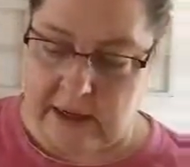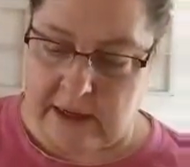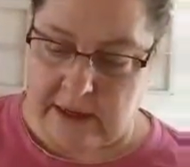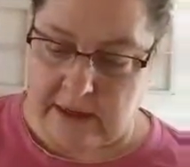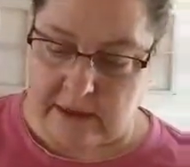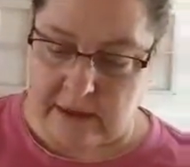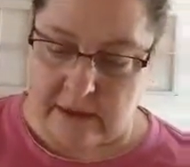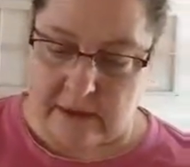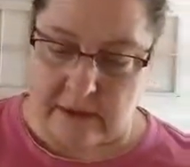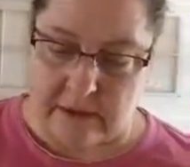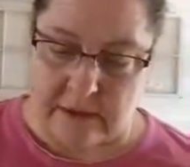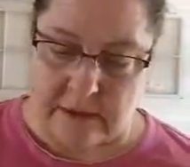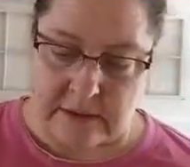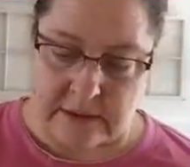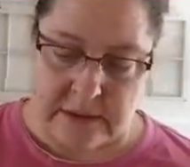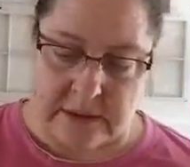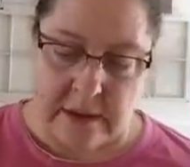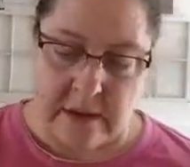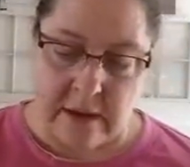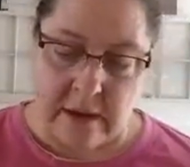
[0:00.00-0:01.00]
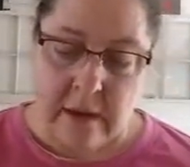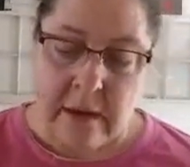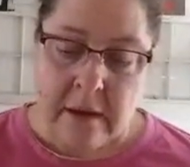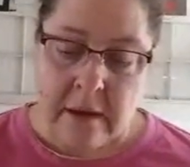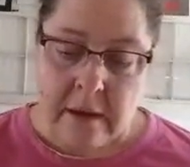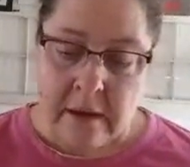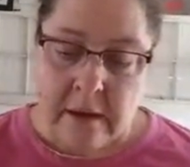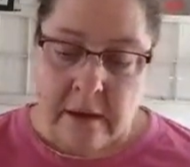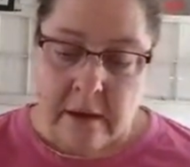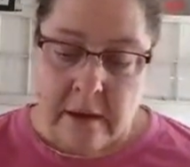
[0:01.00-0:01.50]
is,
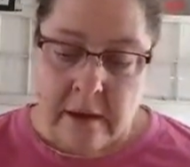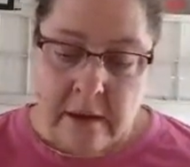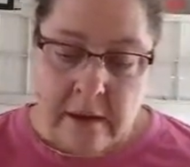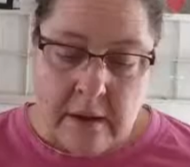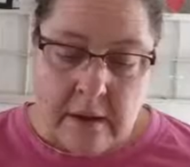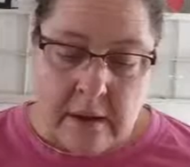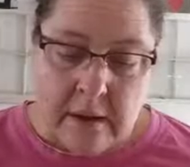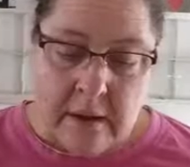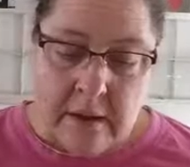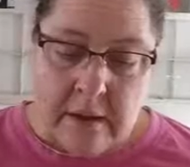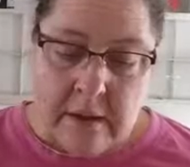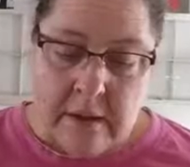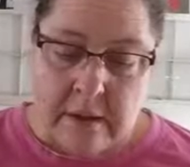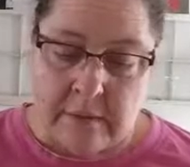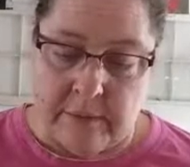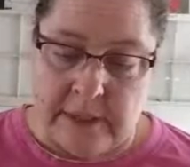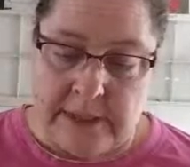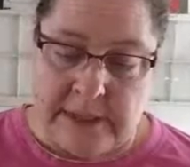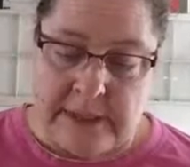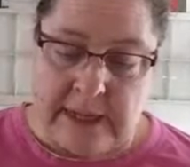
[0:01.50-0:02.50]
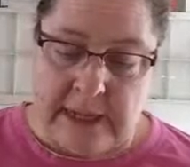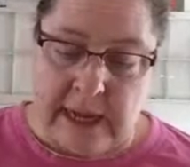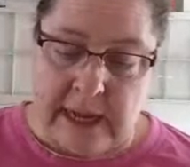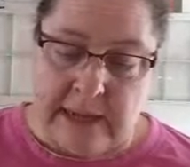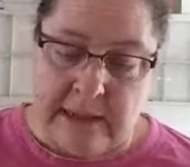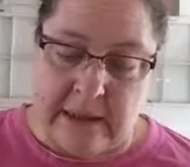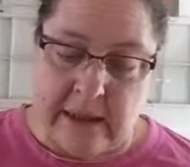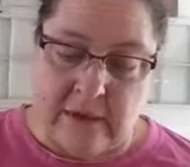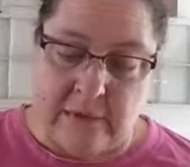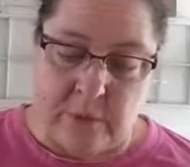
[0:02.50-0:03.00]
the reason I
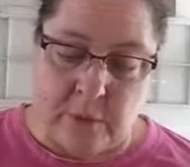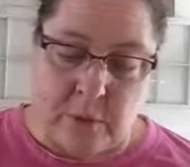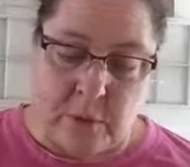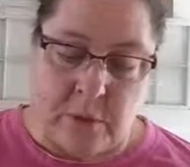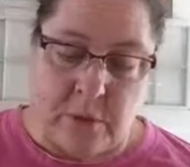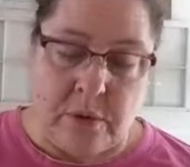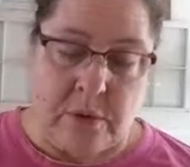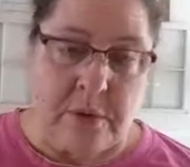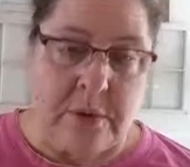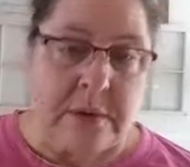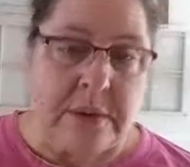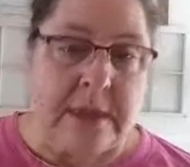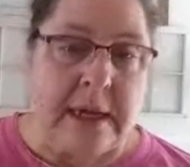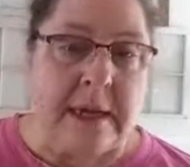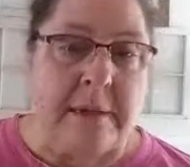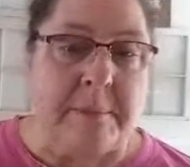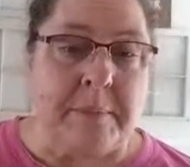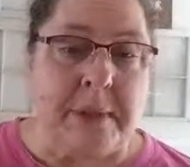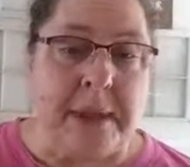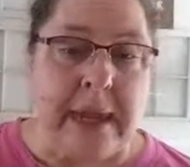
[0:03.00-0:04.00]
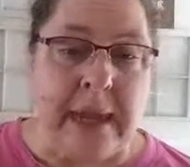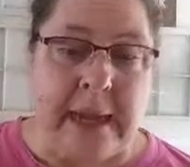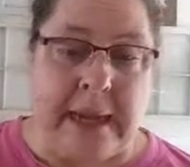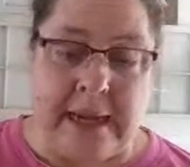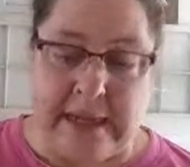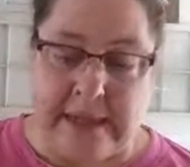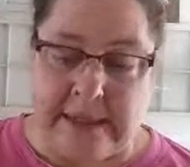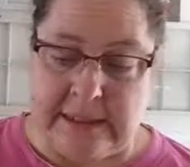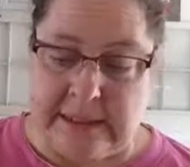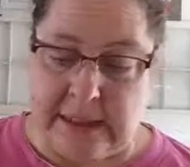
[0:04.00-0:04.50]
love rules and
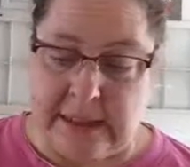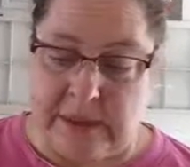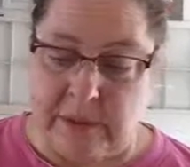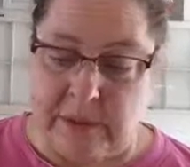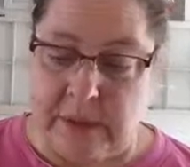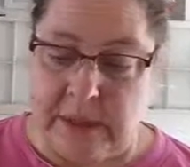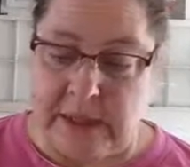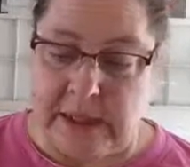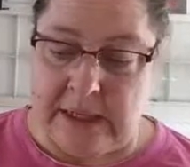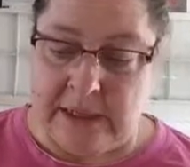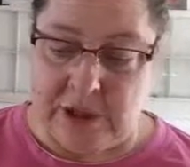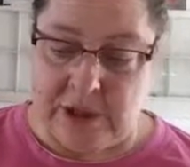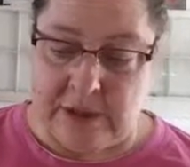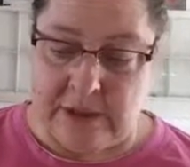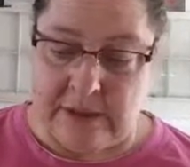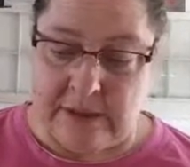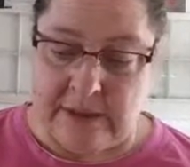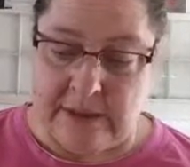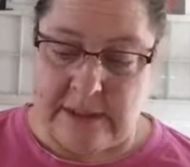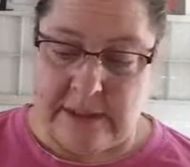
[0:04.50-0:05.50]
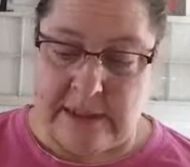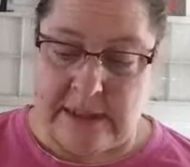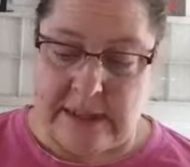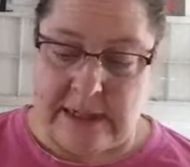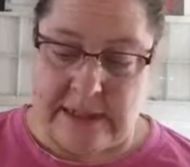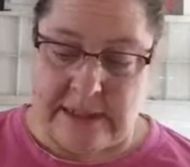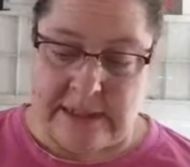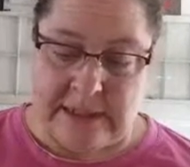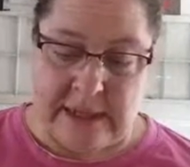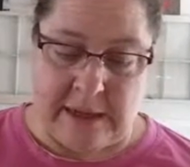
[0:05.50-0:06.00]
plans in religions
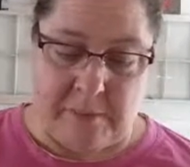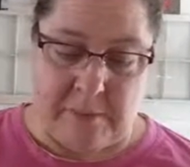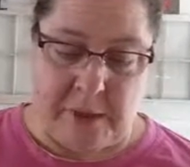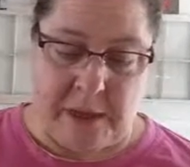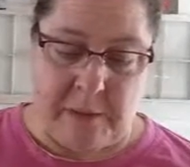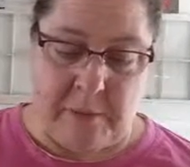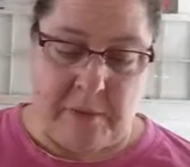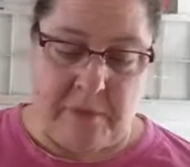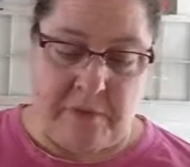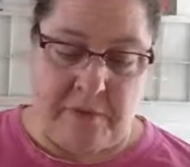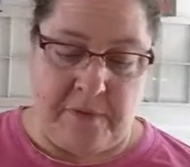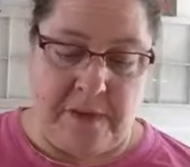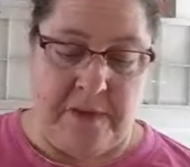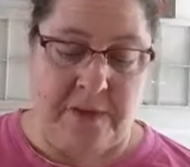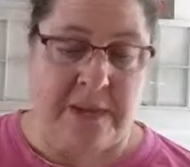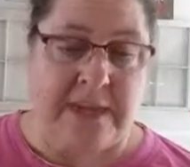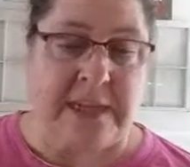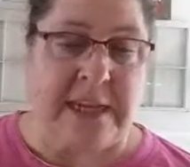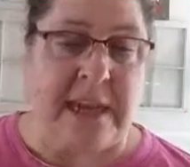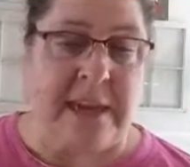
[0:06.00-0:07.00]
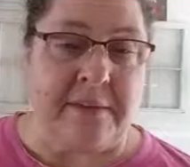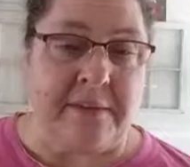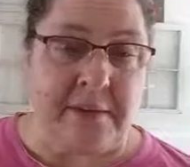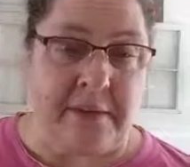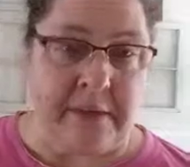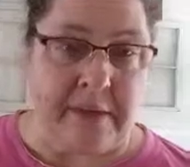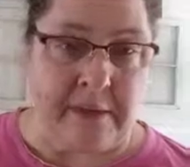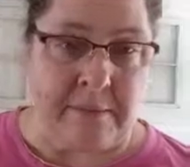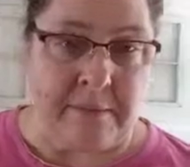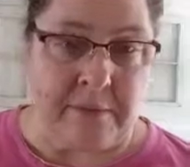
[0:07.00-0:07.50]
is that people feel safe
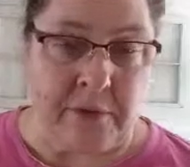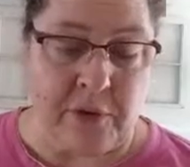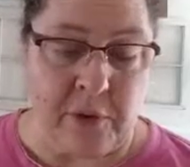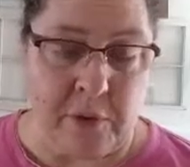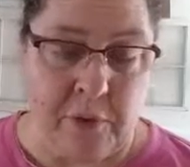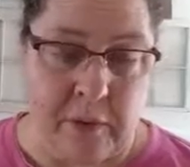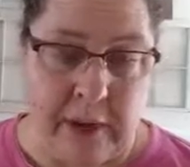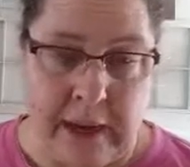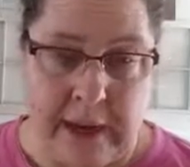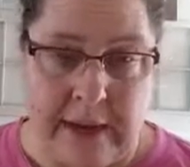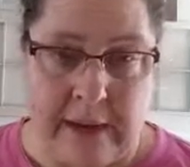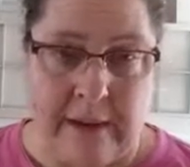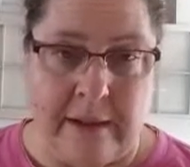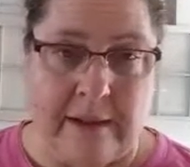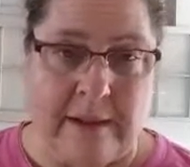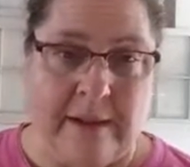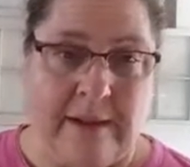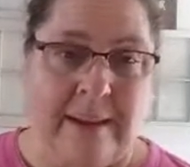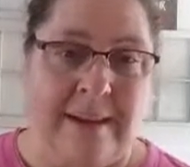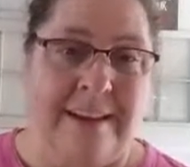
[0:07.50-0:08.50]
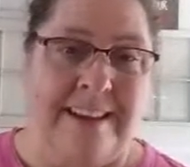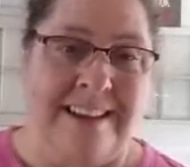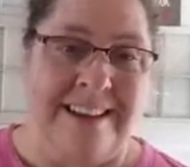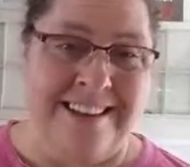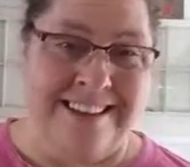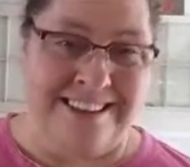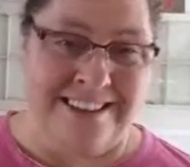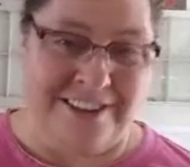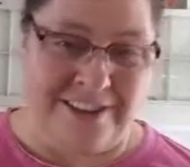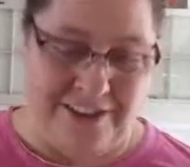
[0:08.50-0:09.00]
in them for a while.
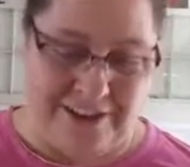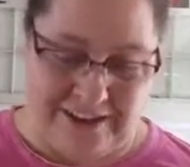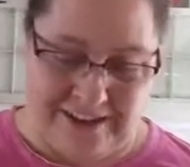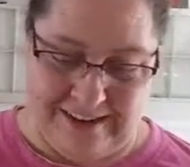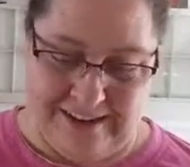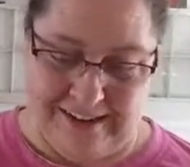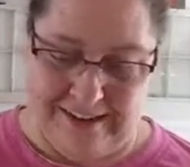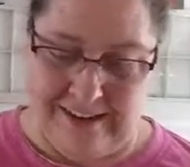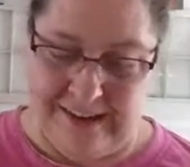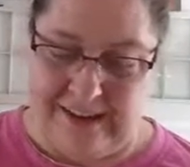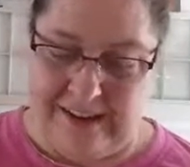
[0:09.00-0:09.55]
Good.